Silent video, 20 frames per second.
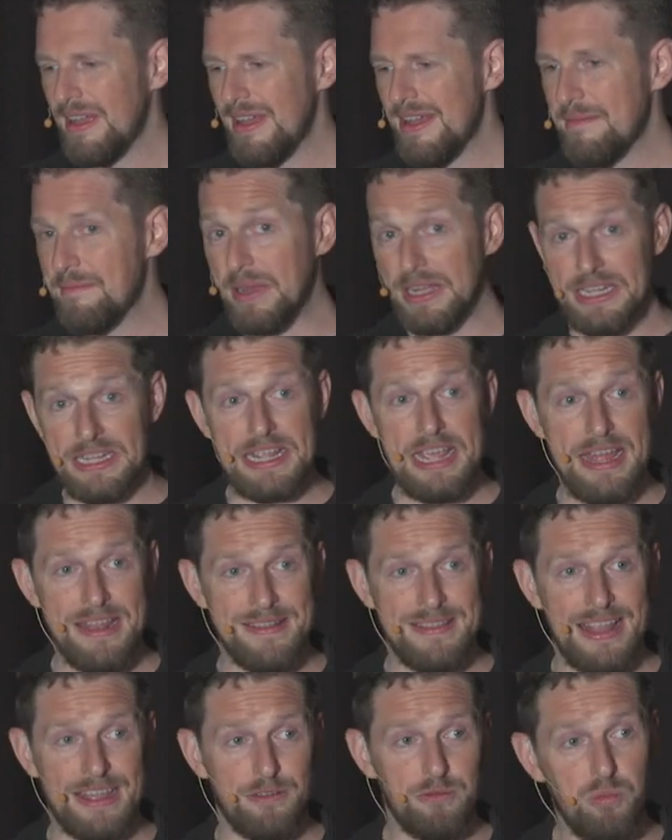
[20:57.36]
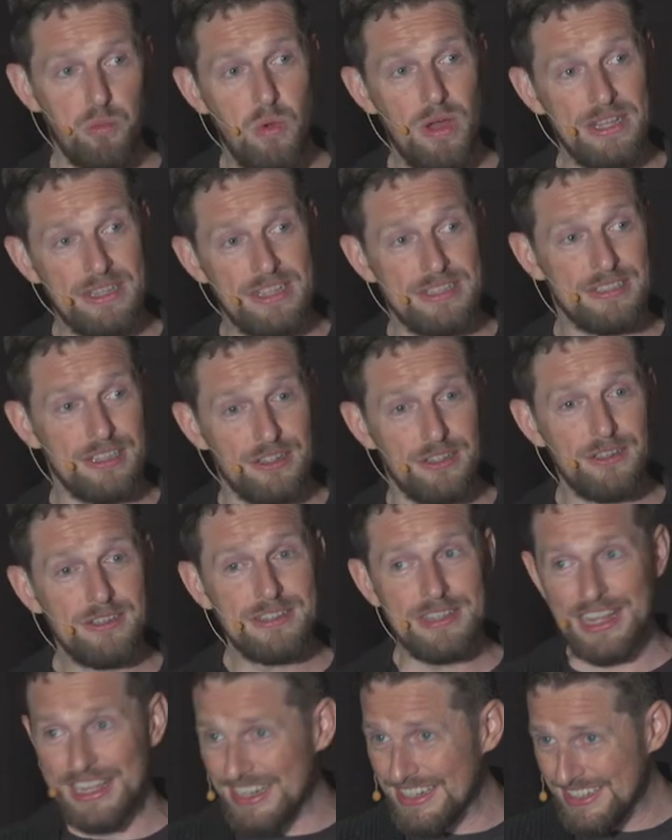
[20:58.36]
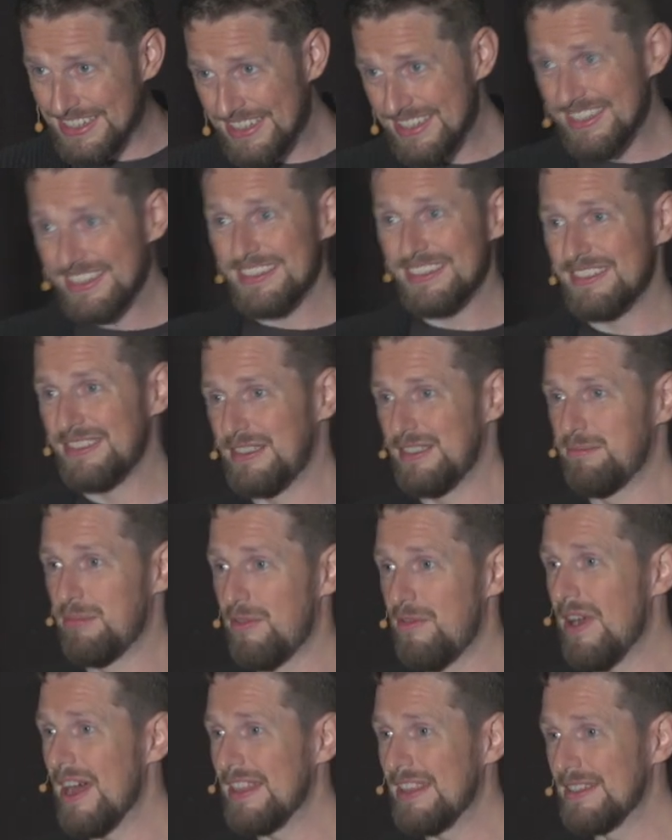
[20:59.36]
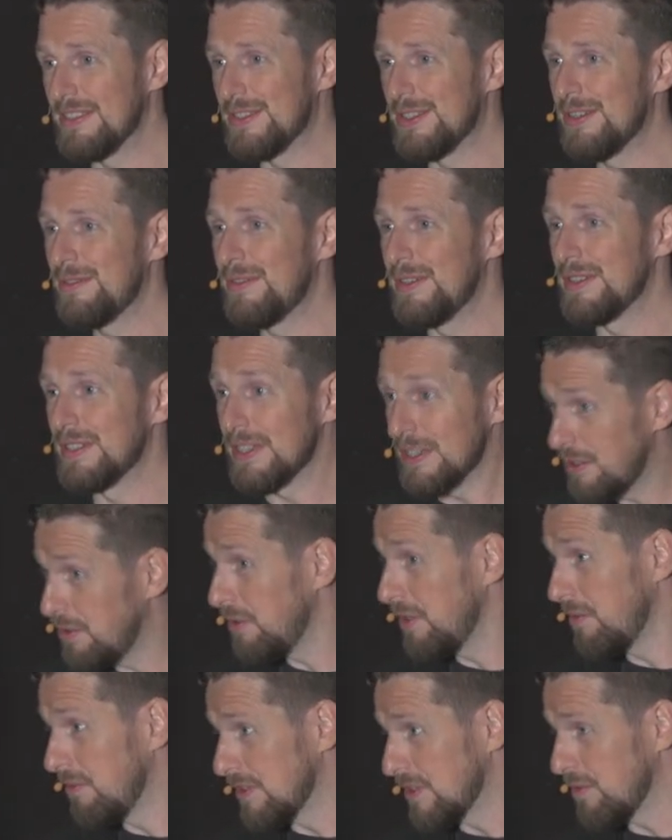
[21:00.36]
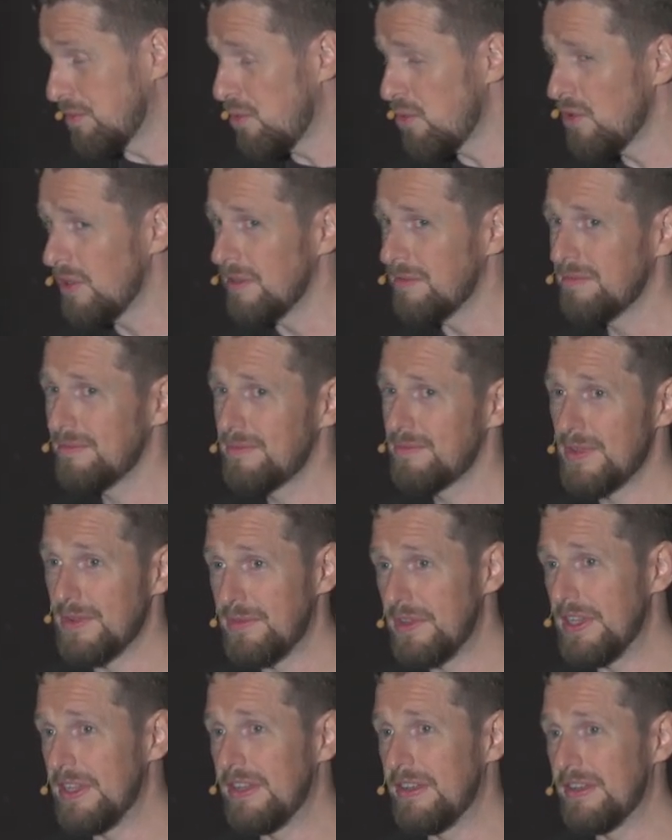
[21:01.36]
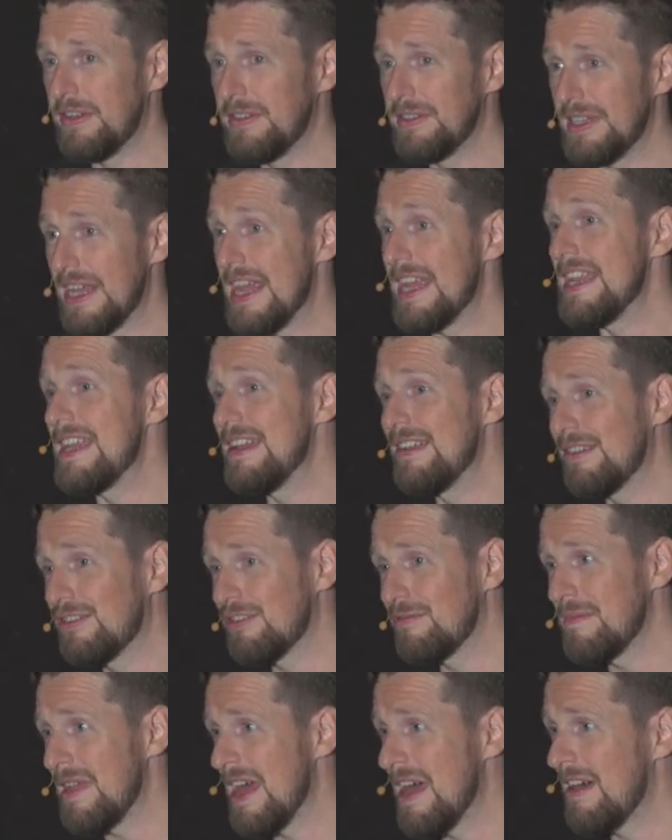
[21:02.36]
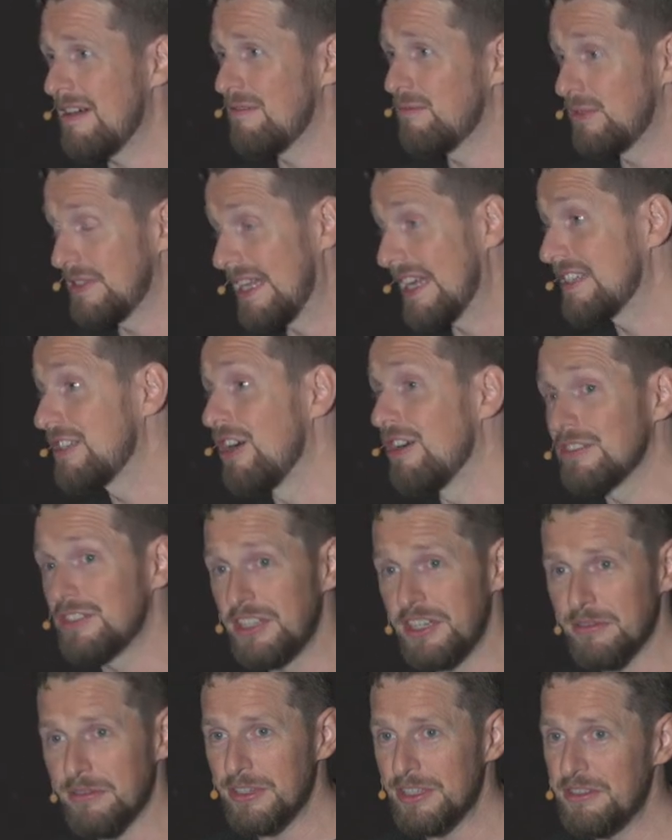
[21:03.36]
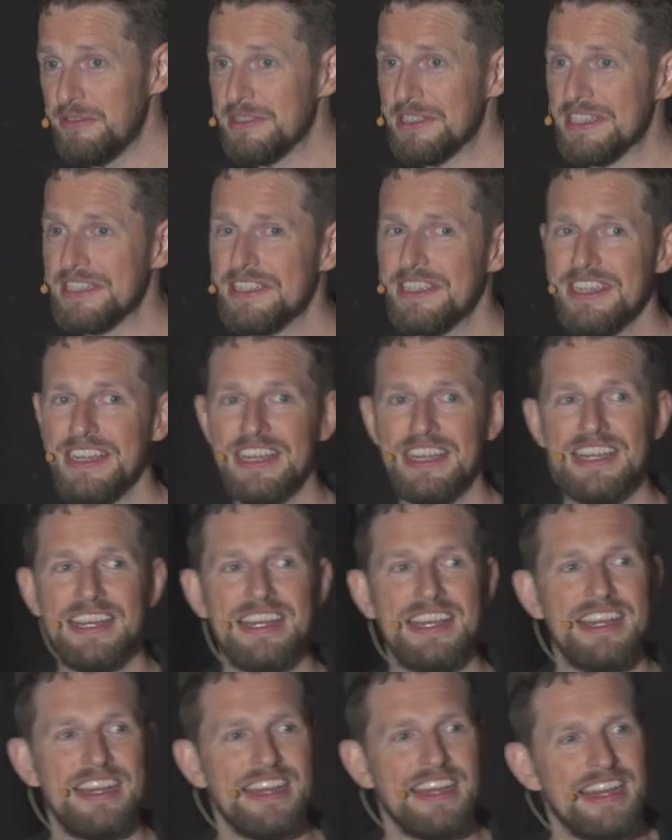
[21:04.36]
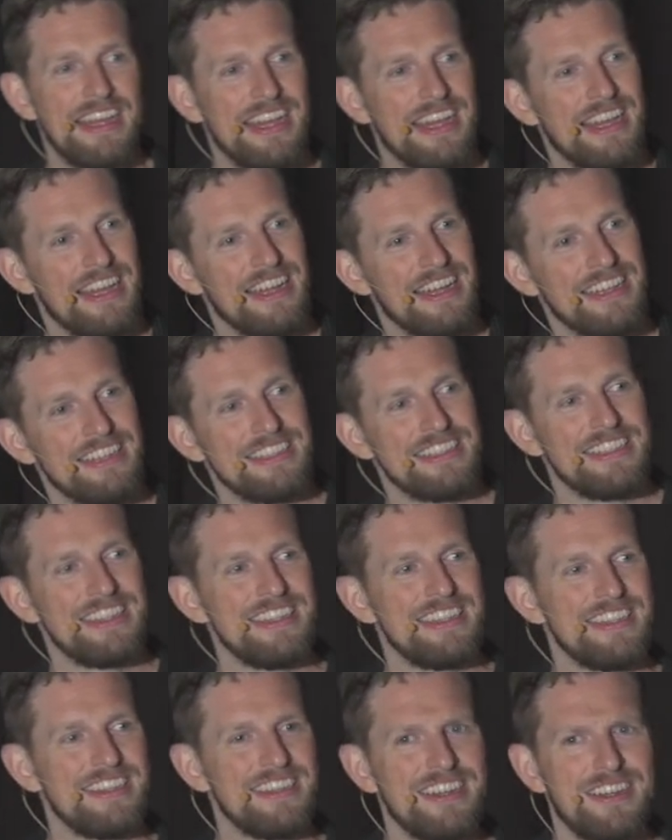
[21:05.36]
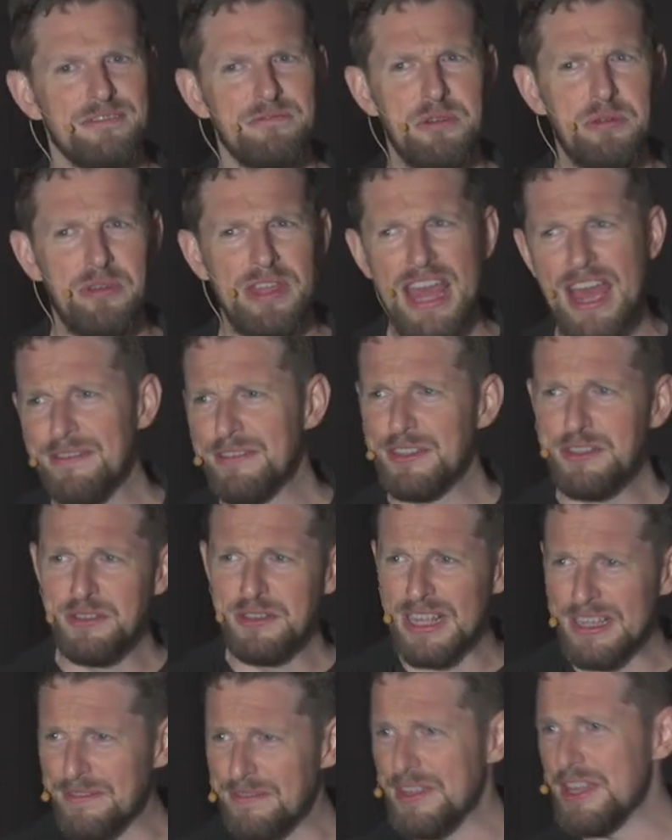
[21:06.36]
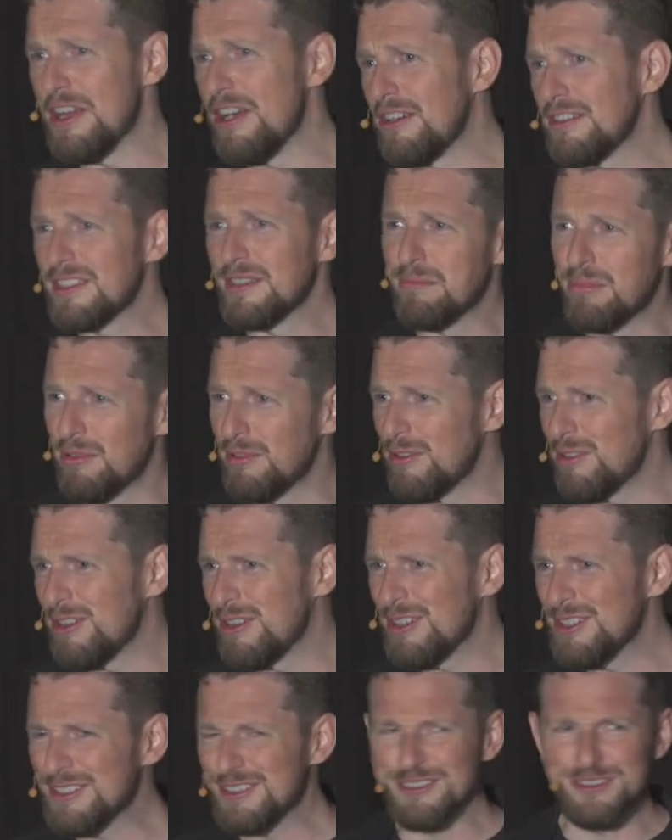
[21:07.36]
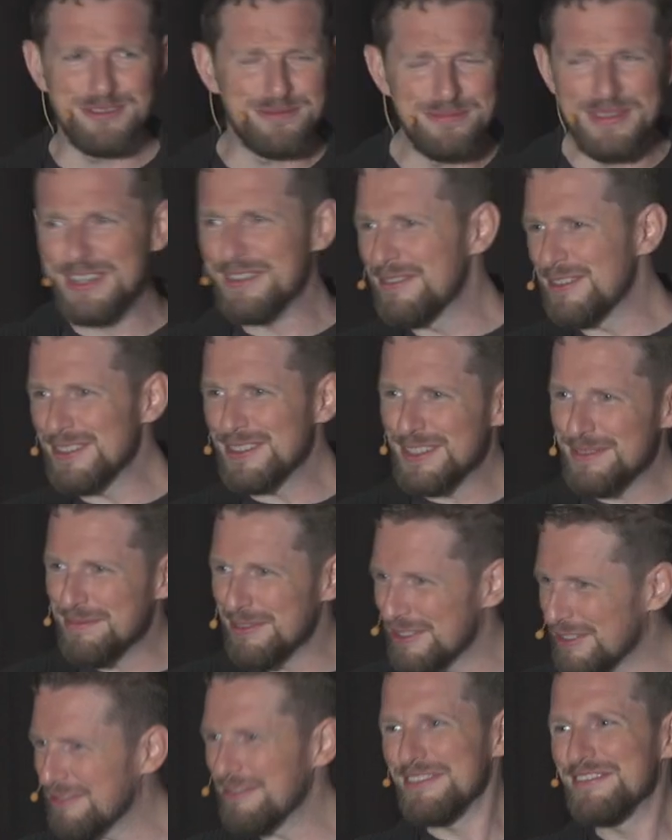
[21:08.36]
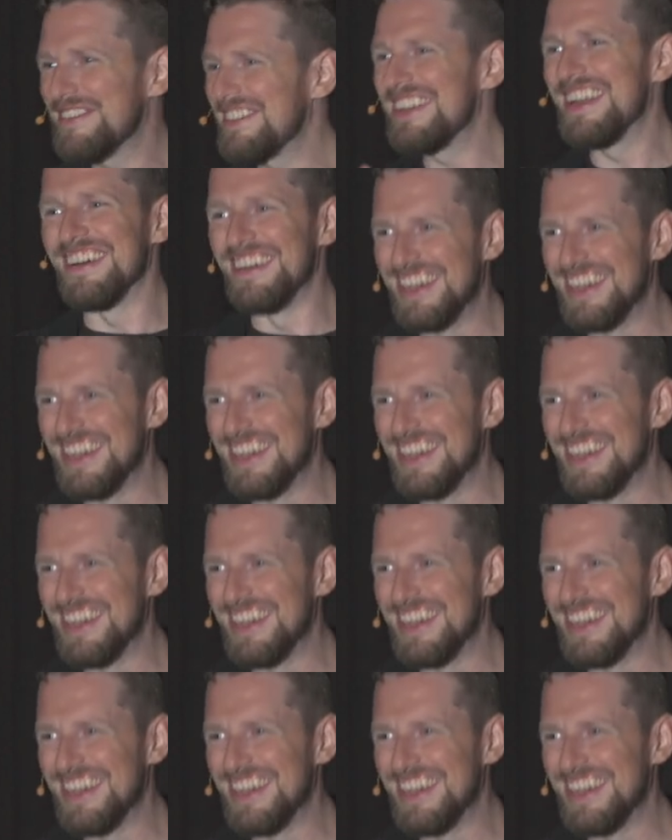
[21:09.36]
but again, like what does it look like to provide this service, including with support, 50 years, 80 years from now, what technology using? Uh, will we have to do like VR support or metaverse support? Well, you know,